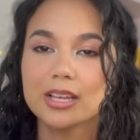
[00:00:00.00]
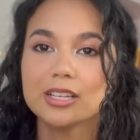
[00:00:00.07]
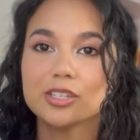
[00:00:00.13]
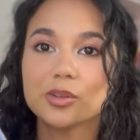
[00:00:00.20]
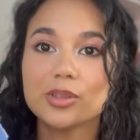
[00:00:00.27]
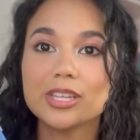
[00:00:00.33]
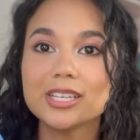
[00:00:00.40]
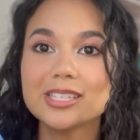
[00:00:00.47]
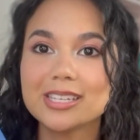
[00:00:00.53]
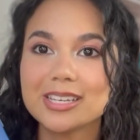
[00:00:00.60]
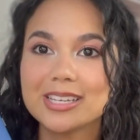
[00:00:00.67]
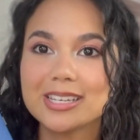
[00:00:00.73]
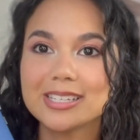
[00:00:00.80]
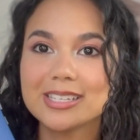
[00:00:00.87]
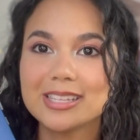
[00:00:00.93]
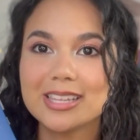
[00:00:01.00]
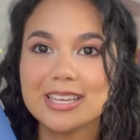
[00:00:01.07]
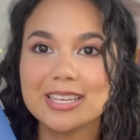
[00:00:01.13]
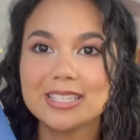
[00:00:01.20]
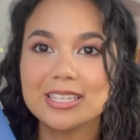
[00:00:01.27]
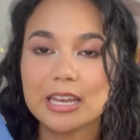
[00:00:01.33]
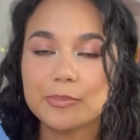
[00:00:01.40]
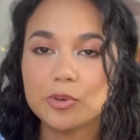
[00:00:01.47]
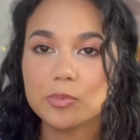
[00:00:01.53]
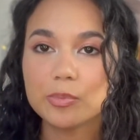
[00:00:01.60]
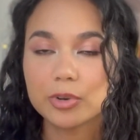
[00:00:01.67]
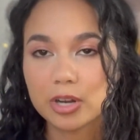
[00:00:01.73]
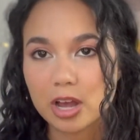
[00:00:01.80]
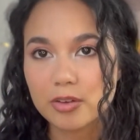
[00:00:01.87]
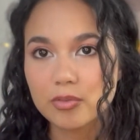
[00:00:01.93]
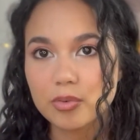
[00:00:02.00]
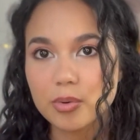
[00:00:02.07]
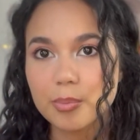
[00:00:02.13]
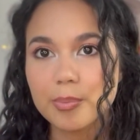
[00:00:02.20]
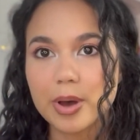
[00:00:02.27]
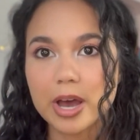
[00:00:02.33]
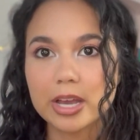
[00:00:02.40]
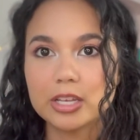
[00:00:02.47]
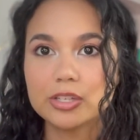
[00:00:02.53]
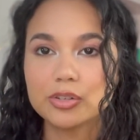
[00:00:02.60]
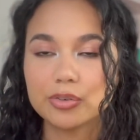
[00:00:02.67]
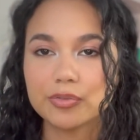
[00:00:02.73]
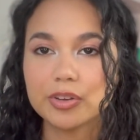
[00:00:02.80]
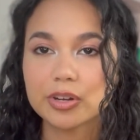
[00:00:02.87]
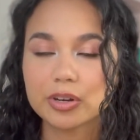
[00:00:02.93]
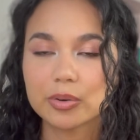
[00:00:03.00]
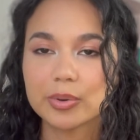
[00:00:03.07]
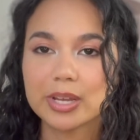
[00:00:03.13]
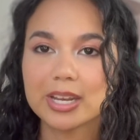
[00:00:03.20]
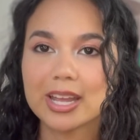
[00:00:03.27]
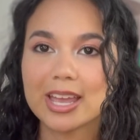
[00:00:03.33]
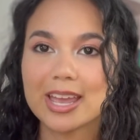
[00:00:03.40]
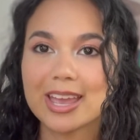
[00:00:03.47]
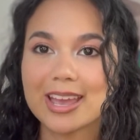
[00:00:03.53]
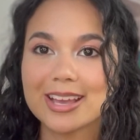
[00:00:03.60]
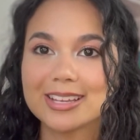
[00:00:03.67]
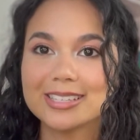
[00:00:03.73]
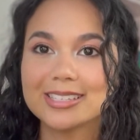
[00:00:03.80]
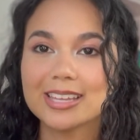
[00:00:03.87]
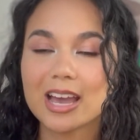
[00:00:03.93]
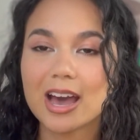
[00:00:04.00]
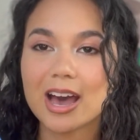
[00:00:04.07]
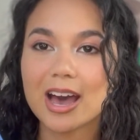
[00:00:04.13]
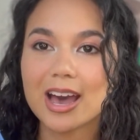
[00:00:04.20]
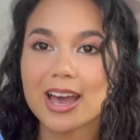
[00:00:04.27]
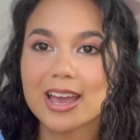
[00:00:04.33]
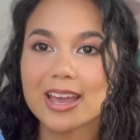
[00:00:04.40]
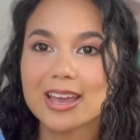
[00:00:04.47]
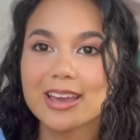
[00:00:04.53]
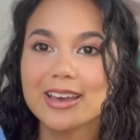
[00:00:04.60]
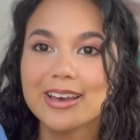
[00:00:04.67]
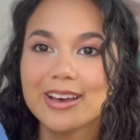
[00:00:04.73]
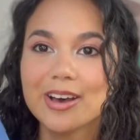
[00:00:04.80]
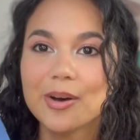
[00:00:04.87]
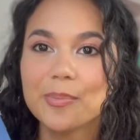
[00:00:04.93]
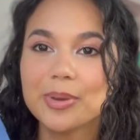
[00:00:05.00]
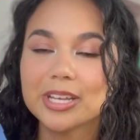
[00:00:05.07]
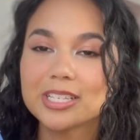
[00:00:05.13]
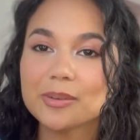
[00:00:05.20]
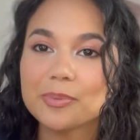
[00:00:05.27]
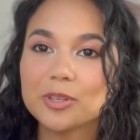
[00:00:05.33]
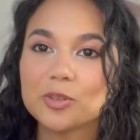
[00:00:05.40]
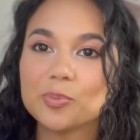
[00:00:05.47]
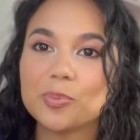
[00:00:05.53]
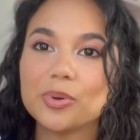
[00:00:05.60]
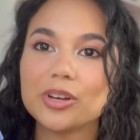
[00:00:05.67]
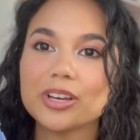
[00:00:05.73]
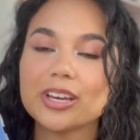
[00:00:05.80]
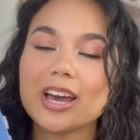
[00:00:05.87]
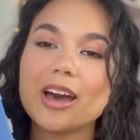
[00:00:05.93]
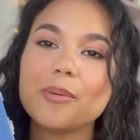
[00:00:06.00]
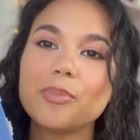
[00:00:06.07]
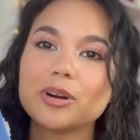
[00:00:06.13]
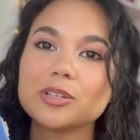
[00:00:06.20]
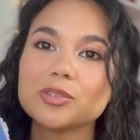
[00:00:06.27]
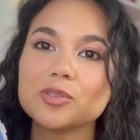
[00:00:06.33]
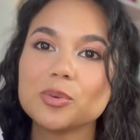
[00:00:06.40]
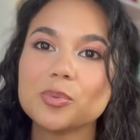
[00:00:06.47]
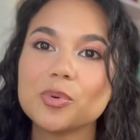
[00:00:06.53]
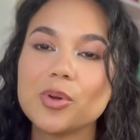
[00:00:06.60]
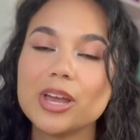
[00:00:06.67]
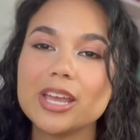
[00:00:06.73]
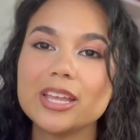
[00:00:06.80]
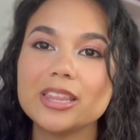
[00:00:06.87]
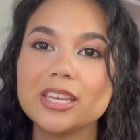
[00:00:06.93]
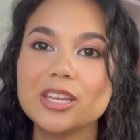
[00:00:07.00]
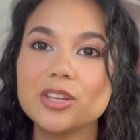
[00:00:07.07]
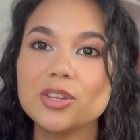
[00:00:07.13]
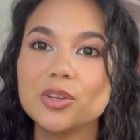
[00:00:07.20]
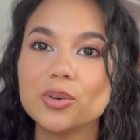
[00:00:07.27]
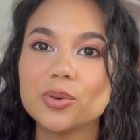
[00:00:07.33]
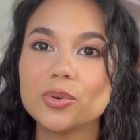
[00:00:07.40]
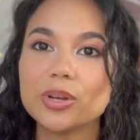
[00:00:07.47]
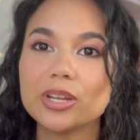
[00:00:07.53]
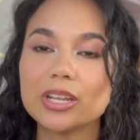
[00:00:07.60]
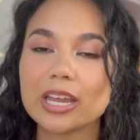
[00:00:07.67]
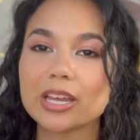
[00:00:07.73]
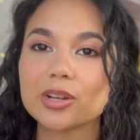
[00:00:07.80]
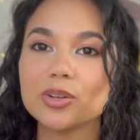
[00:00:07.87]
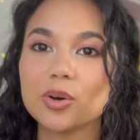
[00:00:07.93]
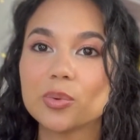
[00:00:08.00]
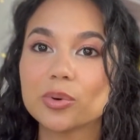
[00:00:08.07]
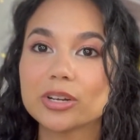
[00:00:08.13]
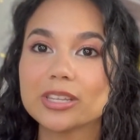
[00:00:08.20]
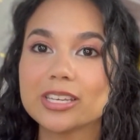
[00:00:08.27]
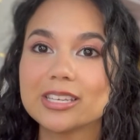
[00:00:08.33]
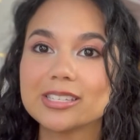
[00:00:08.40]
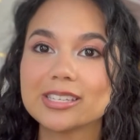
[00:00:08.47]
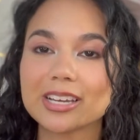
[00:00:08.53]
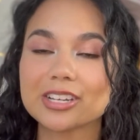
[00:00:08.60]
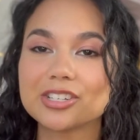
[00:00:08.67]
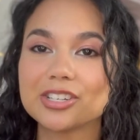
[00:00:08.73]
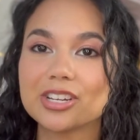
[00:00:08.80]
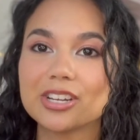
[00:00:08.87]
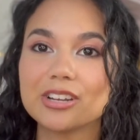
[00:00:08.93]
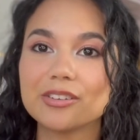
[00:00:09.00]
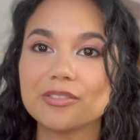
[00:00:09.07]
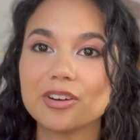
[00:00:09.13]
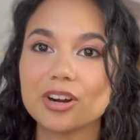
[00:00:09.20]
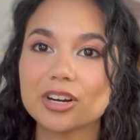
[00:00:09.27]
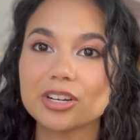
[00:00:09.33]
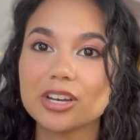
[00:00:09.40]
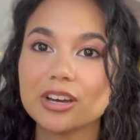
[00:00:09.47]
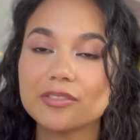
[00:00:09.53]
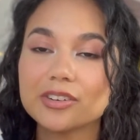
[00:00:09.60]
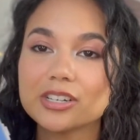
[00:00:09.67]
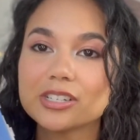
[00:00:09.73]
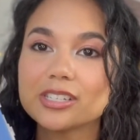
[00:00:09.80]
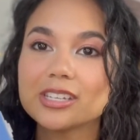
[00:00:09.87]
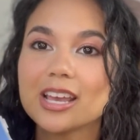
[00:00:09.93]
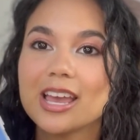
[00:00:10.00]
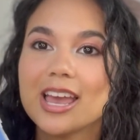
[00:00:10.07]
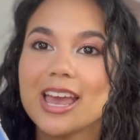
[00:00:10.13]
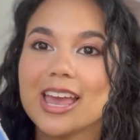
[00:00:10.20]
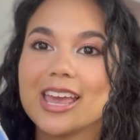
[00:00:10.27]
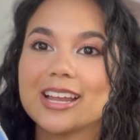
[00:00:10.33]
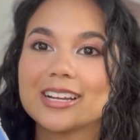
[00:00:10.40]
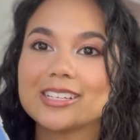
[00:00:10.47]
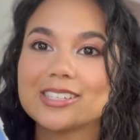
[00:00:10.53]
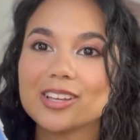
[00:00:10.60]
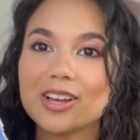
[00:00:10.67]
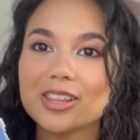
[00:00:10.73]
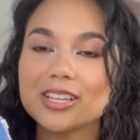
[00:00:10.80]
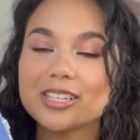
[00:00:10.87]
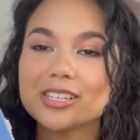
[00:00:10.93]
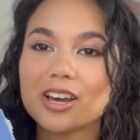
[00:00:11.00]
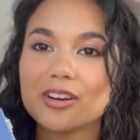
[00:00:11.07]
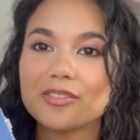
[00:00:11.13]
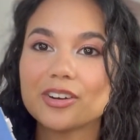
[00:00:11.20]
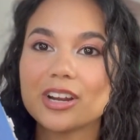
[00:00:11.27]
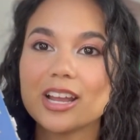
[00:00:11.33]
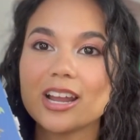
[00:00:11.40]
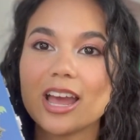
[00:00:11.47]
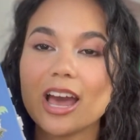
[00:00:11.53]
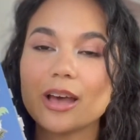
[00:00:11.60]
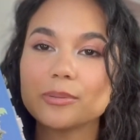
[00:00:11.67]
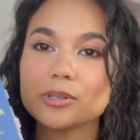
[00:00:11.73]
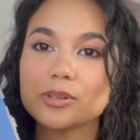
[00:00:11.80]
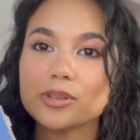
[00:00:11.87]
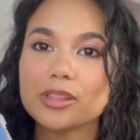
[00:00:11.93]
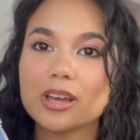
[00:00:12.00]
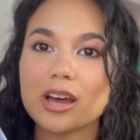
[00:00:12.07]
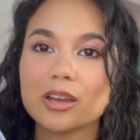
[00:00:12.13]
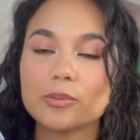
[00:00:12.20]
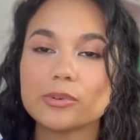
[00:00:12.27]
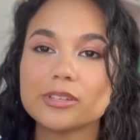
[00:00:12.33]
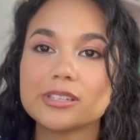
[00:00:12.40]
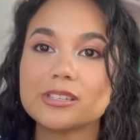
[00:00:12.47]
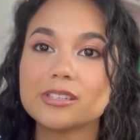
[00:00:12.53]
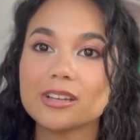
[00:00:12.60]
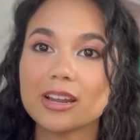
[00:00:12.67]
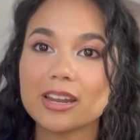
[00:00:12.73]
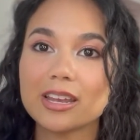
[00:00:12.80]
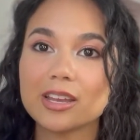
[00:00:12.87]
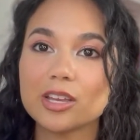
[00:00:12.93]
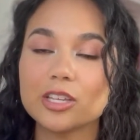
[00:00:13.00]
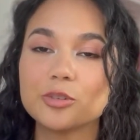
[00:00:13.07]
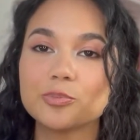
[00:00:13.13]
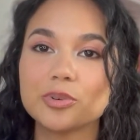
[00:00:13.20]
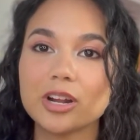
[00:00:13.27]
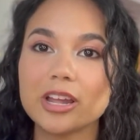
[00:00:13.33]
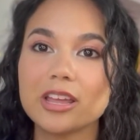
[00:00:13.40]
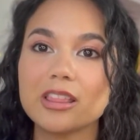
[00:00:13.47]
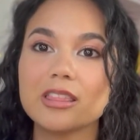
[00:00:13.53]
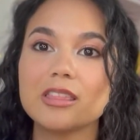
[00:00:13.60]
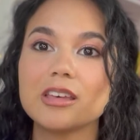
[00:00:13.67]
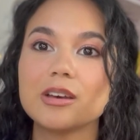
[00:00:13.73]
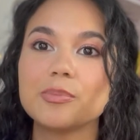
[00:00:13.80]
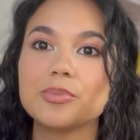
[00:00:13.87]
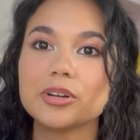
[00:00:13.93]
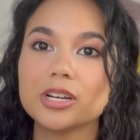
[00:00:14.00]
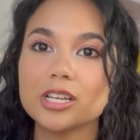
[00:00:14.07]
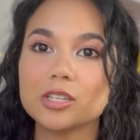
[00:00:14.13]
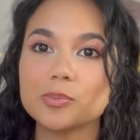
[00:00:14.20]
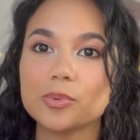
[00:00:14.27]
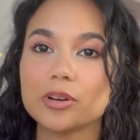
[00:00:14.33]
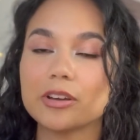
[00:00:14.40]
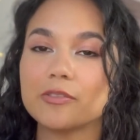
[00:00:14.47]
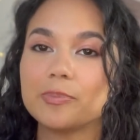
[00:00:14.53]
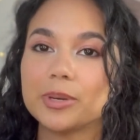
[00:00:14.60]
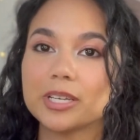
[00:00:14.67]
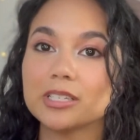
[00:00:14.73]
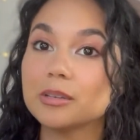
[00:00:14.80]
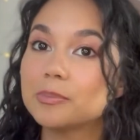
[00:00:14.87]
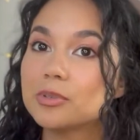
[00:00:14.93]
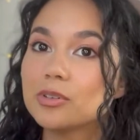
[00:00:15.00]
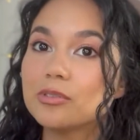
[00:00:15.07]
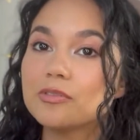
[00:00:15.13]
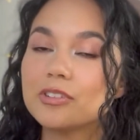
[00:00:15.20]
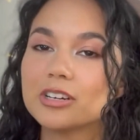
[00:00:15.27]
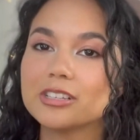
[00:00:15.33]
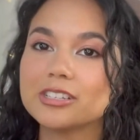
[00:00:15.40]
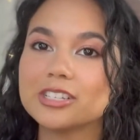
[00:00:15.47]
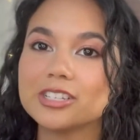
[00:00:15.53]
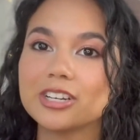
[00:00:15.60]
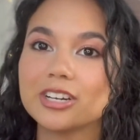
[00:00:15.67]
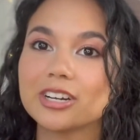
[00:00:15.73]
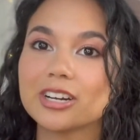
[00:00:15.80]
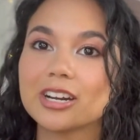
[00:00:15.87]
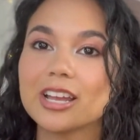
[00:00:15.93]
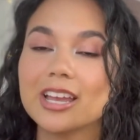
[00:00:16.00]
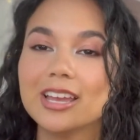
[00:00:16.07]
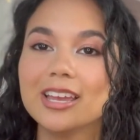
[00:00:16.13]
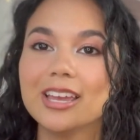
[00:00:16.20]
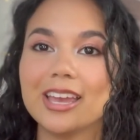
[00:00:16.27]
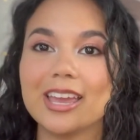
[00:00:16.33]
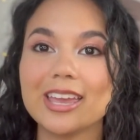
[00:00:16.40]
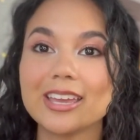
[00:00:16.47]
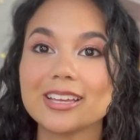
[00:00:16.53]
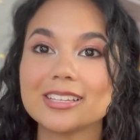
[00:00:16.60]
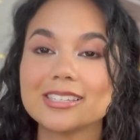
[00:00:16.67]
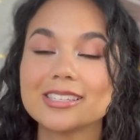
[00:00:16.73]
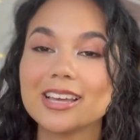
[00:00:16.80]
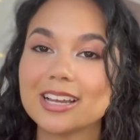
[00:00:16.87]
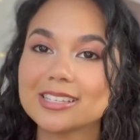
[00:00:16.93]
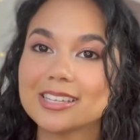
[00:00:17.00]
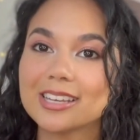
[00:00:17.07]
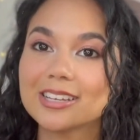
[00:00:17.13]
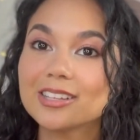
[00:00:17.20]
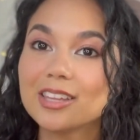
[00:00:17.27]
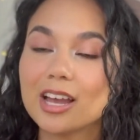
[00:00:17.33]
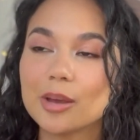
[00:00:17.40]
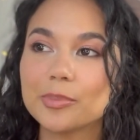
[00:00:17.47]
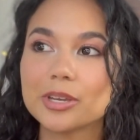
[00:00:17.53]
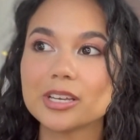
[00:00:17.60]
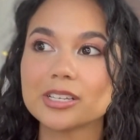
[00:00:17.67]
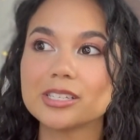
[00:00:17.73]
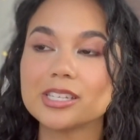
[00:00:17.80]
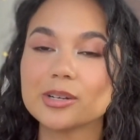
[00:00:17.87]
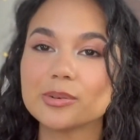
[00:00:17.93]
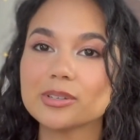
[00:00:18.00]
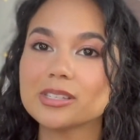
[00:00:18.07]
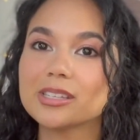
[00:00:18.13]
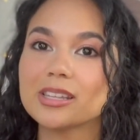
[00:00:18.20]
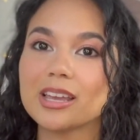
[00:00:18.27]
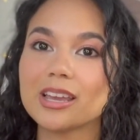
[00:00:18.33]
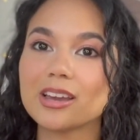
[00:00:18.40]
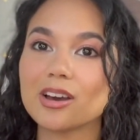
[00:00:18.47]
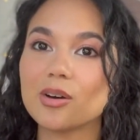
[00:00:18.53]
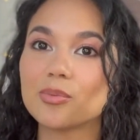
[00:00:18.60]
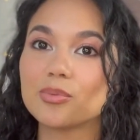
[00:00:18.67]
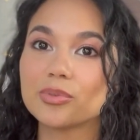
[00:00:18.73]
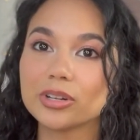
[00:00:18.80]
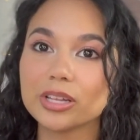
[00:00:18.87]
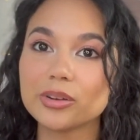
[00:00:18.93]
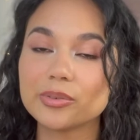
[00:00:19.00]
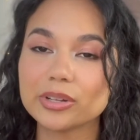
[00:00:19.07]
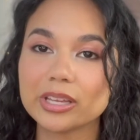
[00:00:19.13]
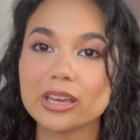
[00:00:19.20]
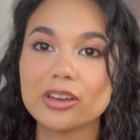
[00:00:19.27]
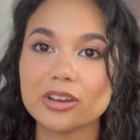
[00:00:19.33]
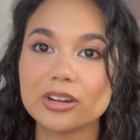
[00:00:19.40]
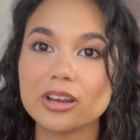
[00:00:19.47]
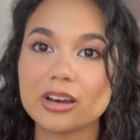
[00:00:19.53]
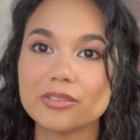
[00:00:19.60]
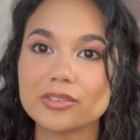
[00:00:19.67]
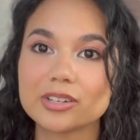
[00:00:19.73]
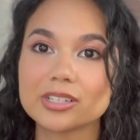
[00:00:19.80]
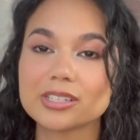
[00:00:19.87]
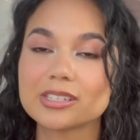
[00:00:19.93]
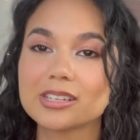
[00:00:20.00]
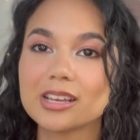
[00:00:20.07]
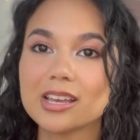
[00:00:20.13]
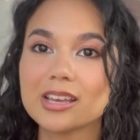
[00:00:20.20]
So this is the debut novel by Sophie Irwin, and I picked up this book at Barnes & Noble in the new and like noteworthy section of hardcovers, and I saw this cover and I absolutely thought it was stunning. It's probably the prettiest book I've picked up so far this year, and that's saying a lot because there was like really good covers